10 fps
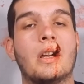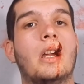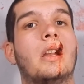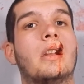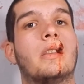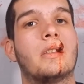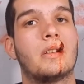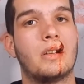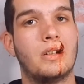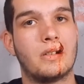and
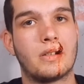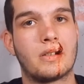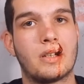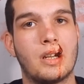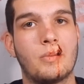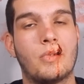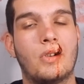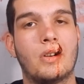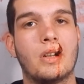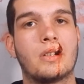it is the same
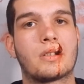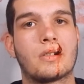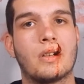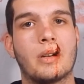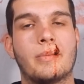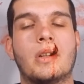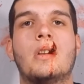on Instagram.